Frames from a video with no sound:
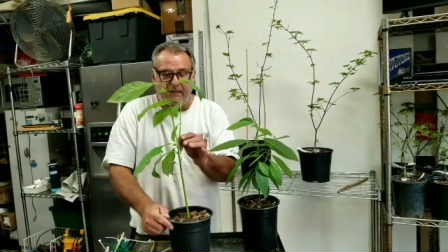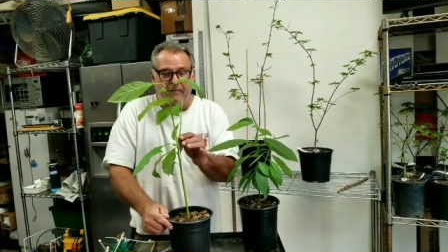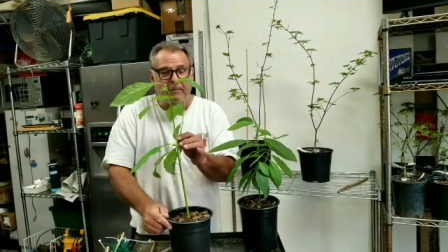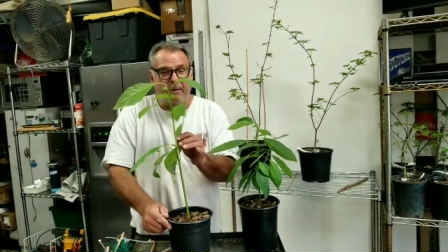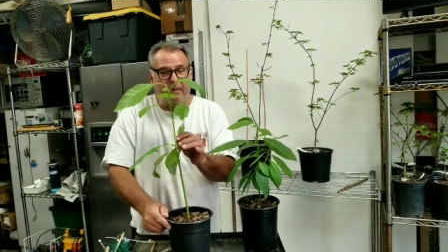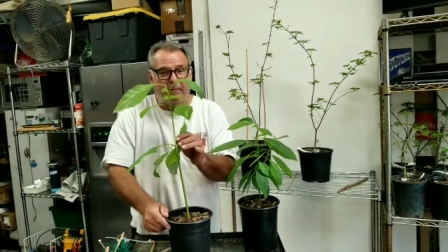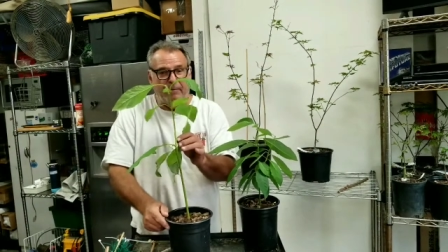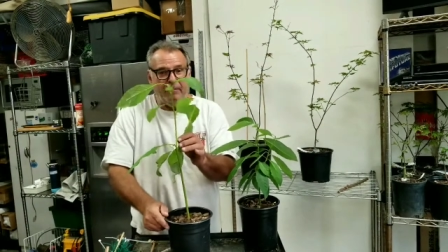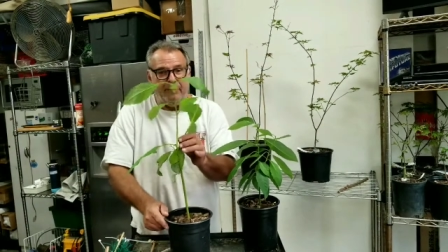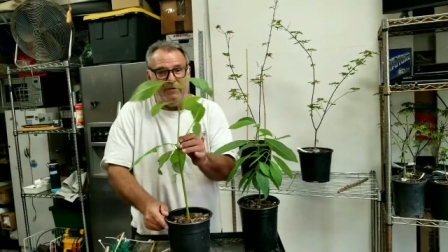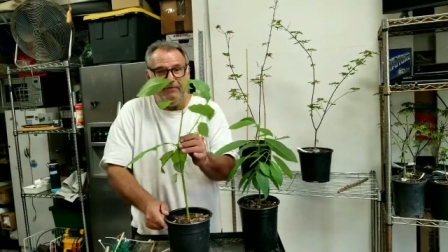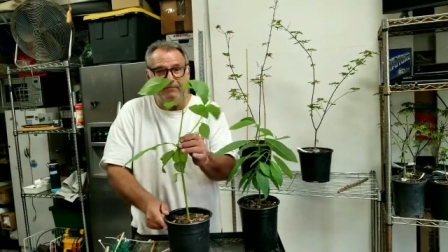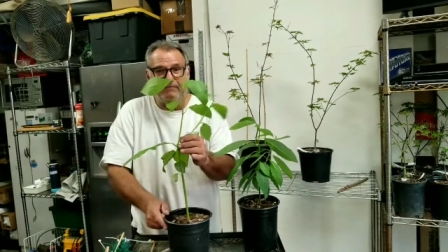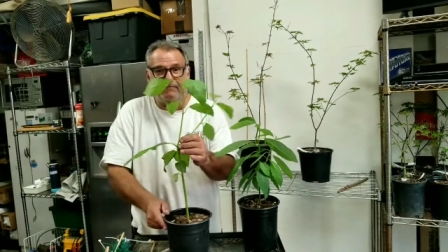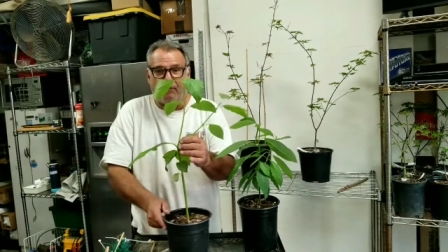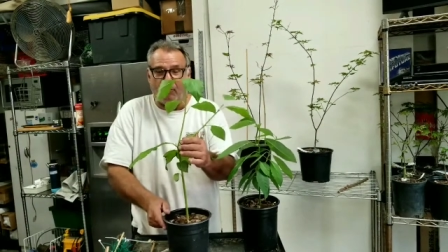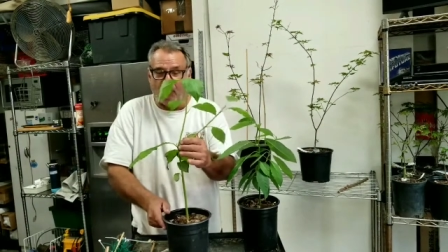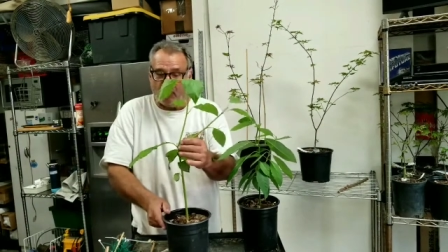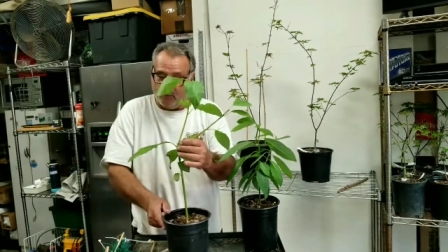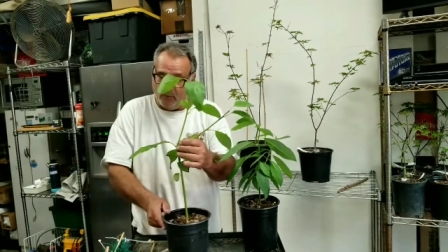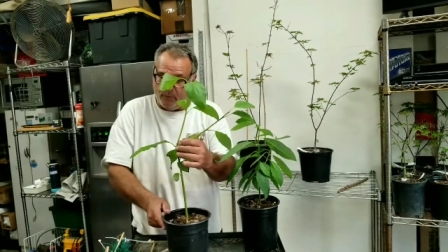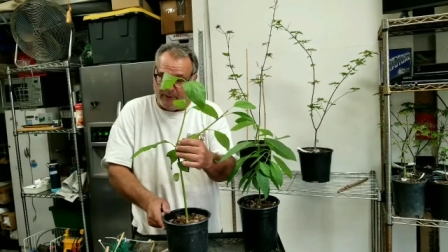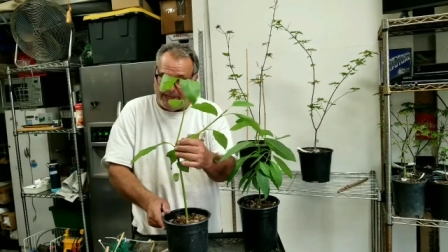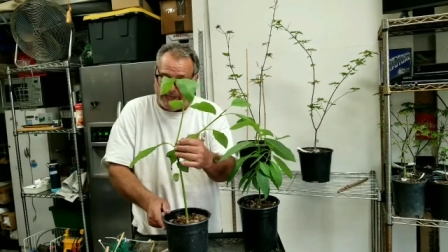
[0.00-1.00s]
Remember,
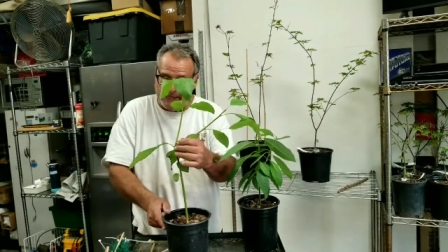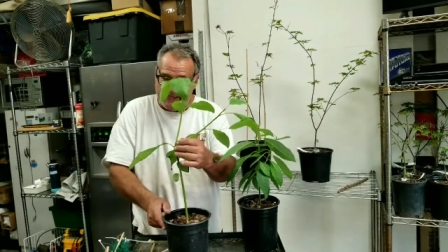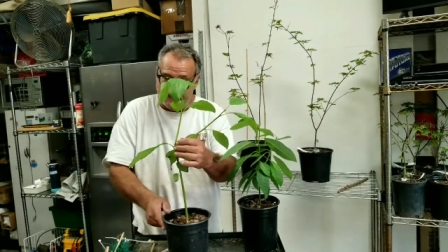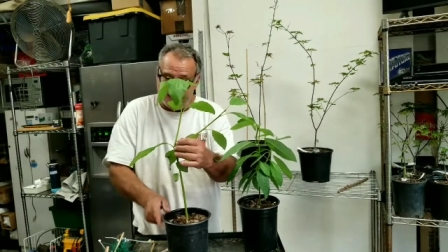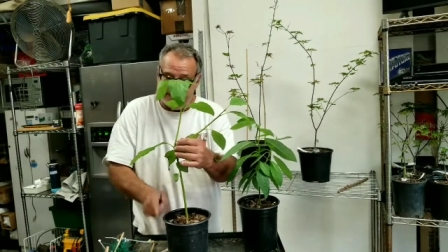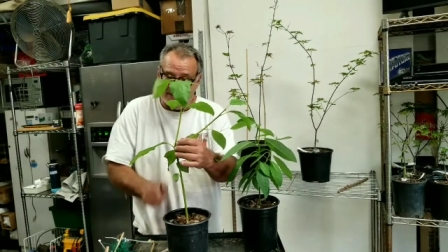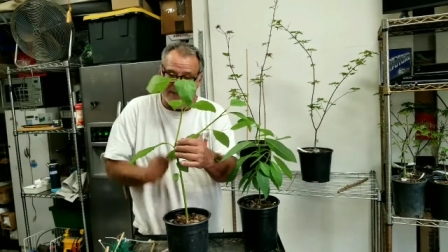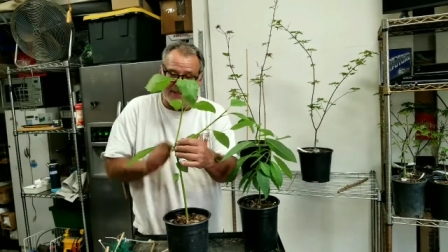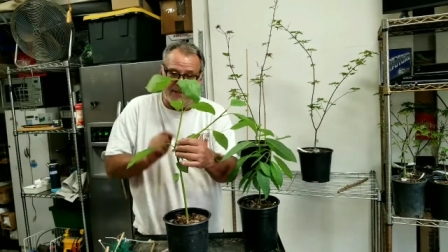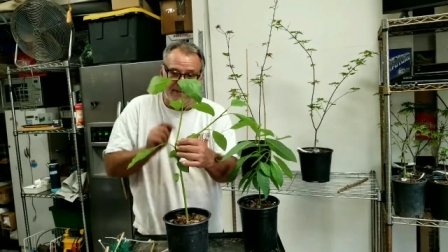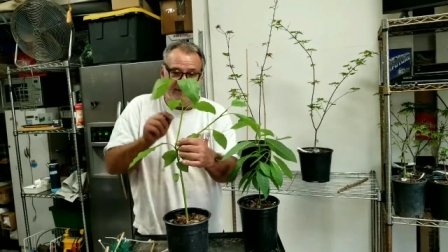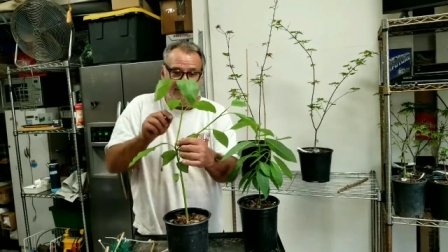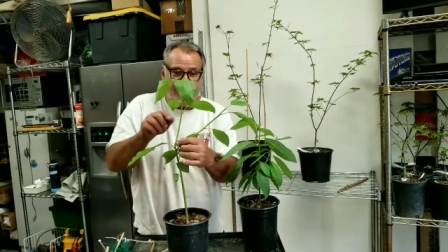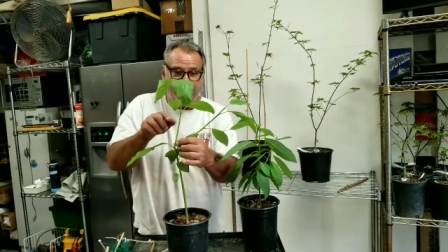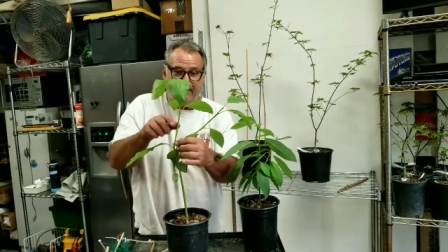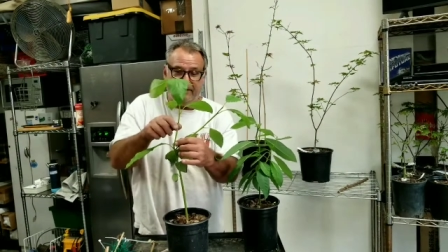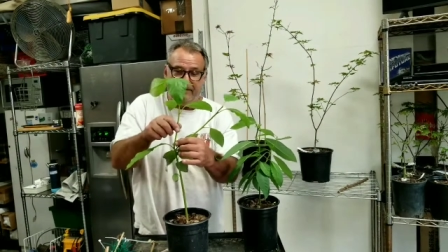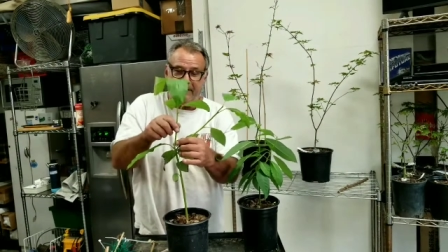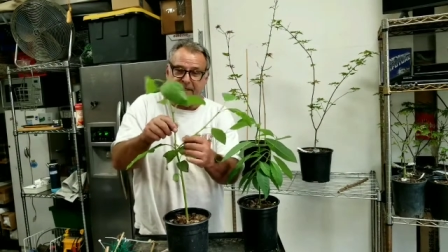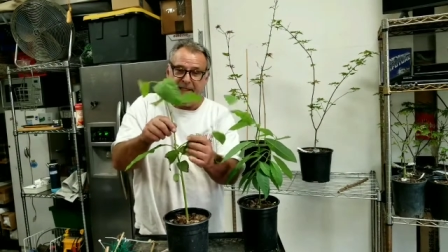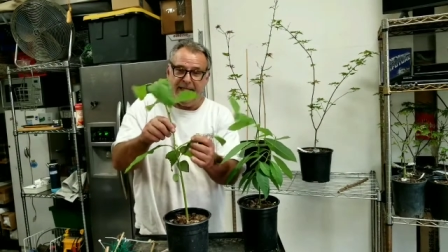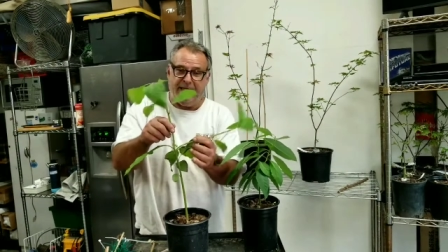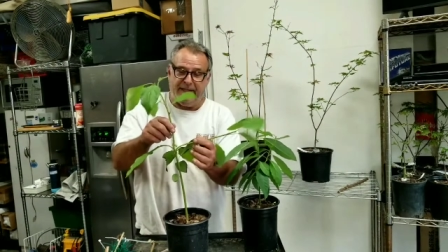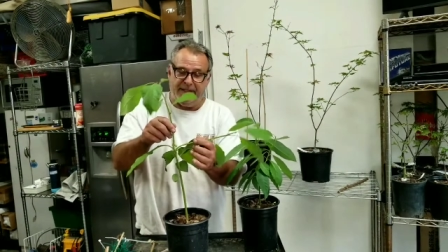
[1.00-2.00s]
4 weeks
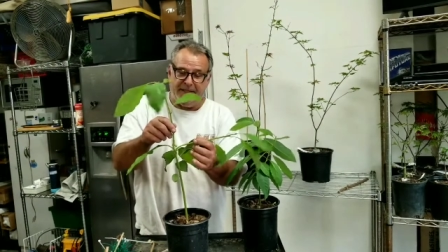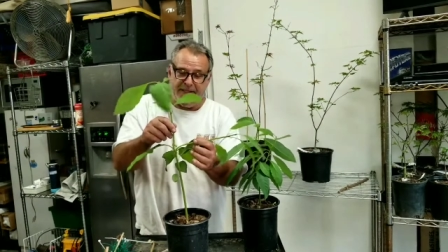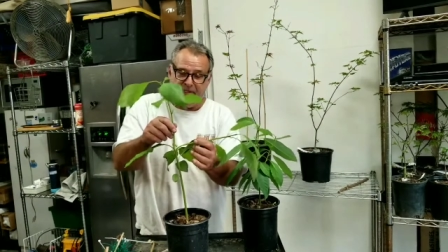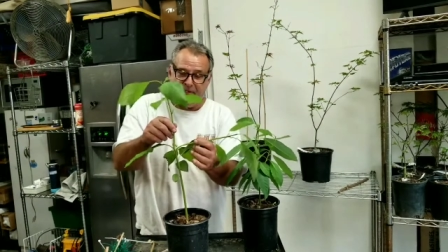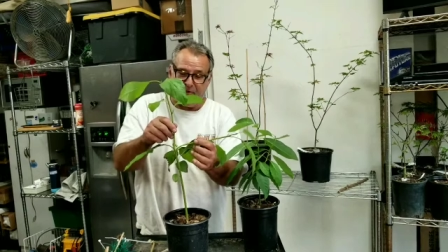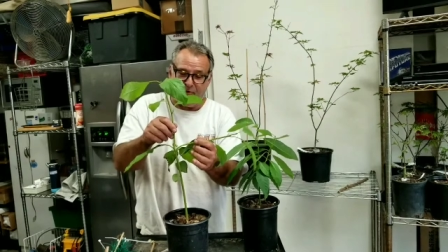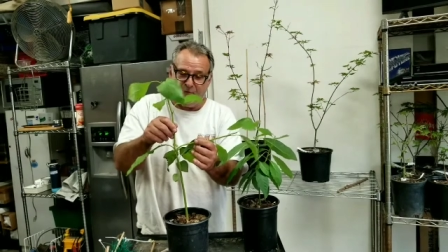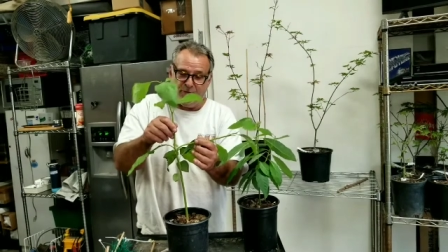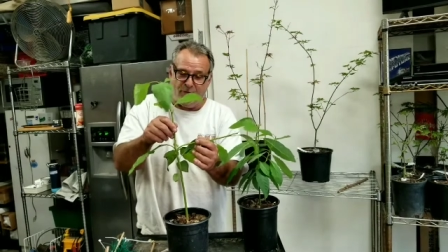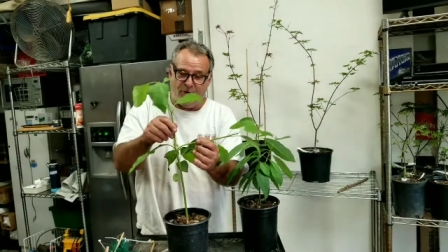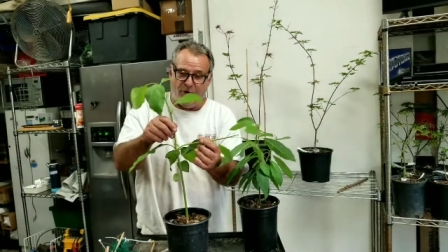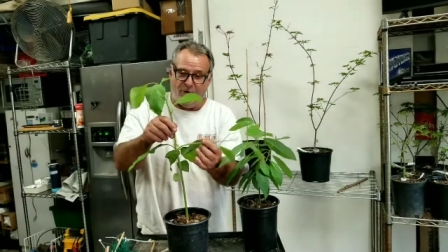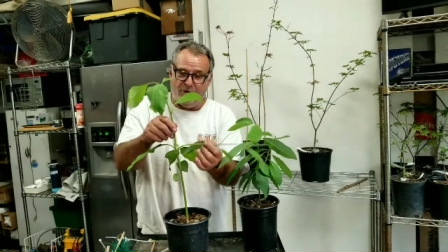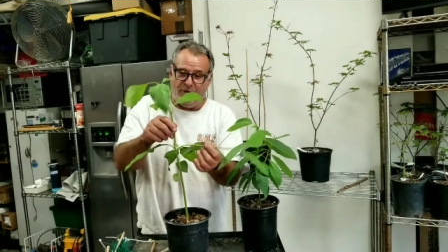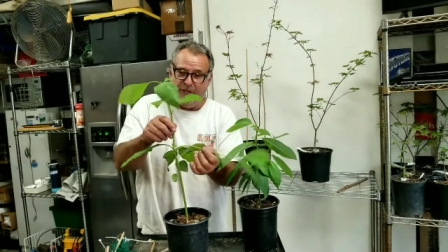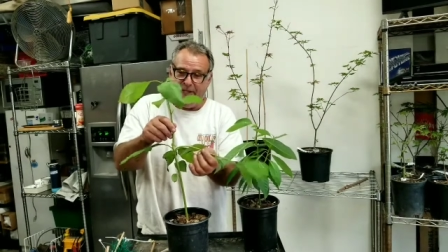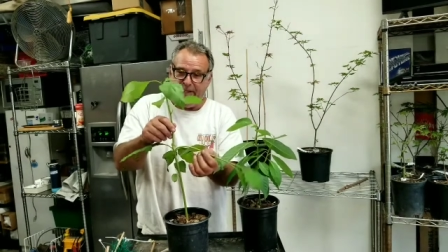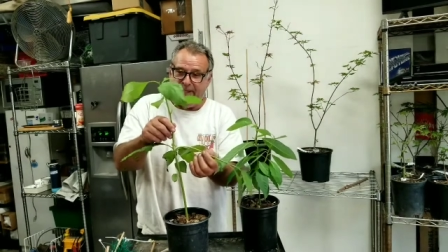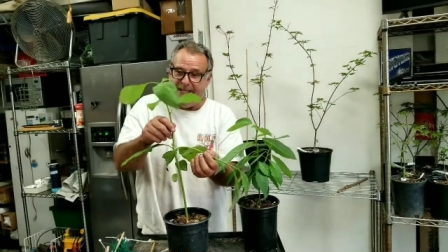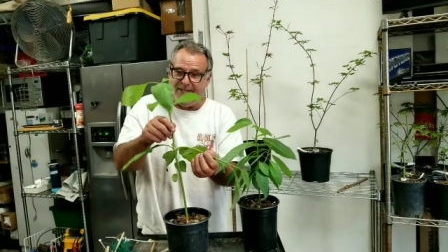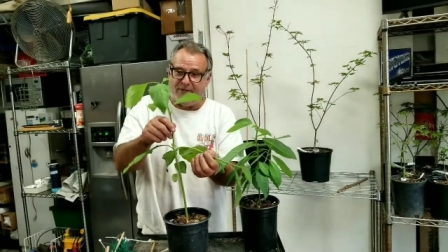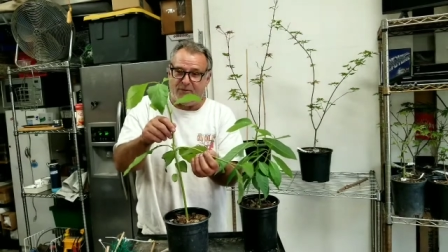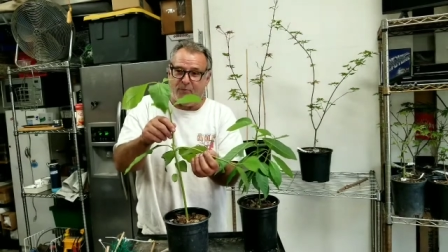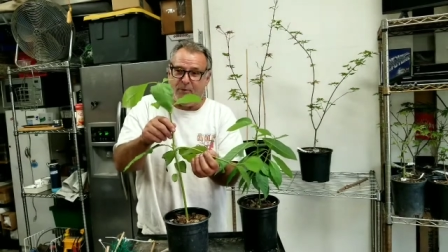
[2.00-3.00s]
to get this growth,
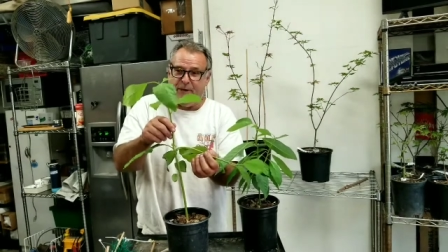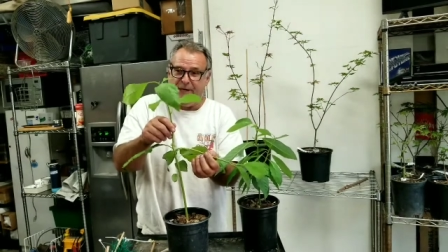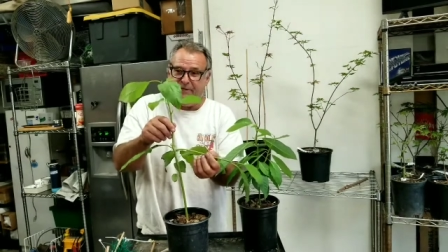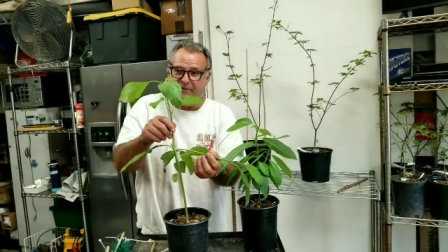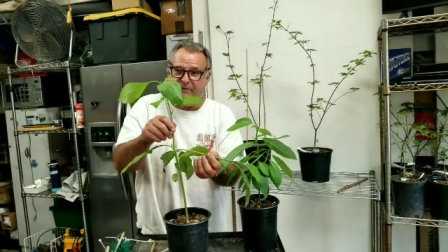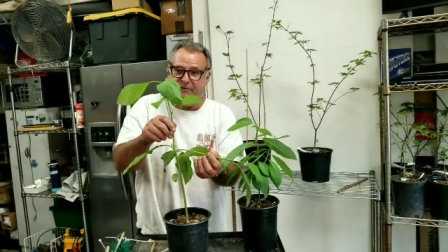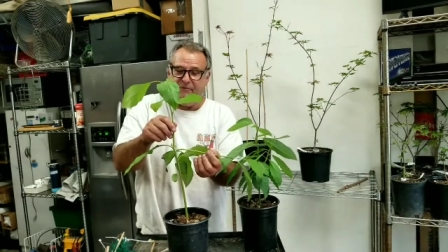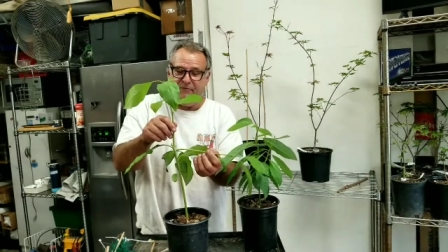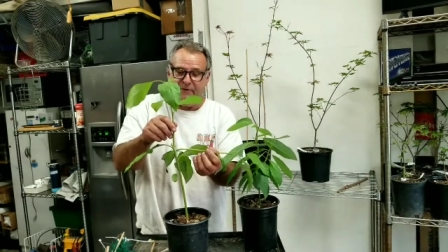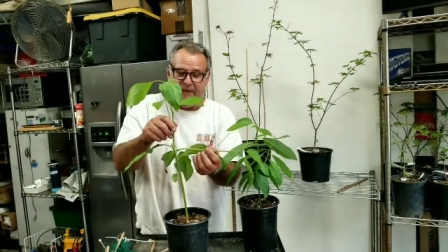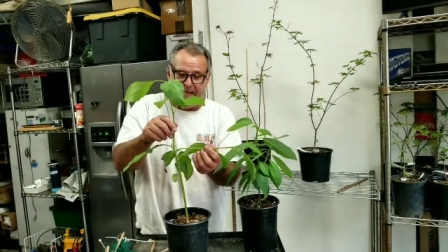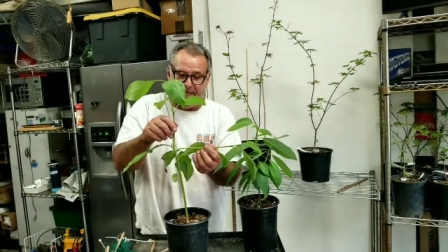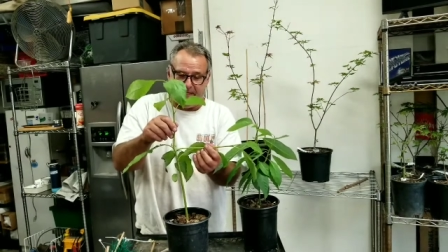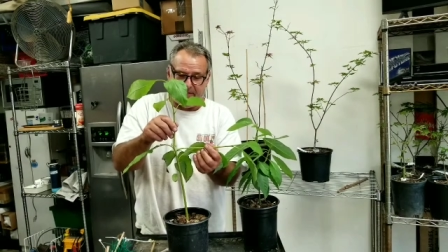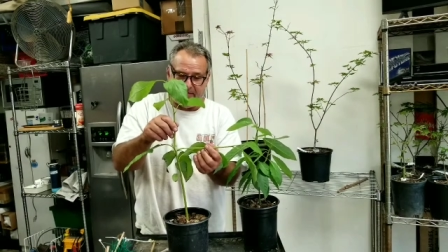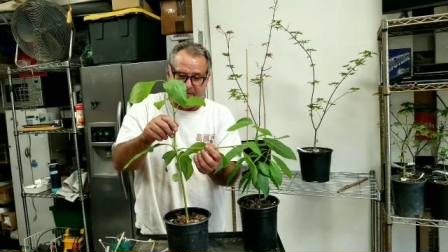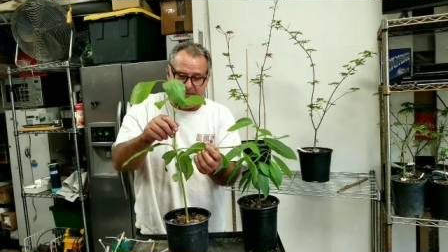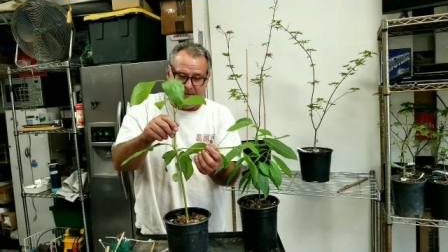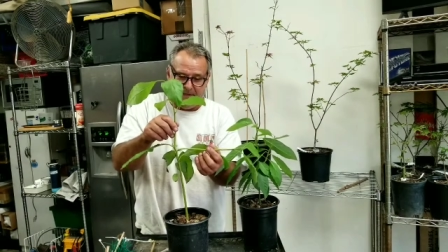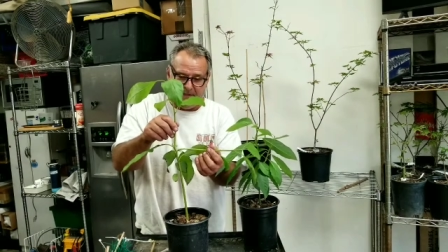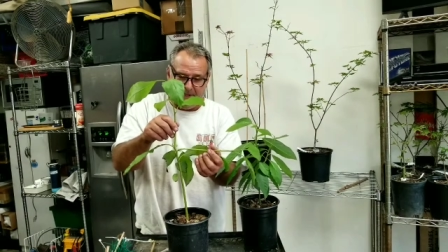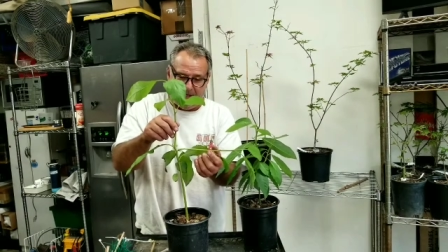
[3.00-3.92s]
and that's way too fast.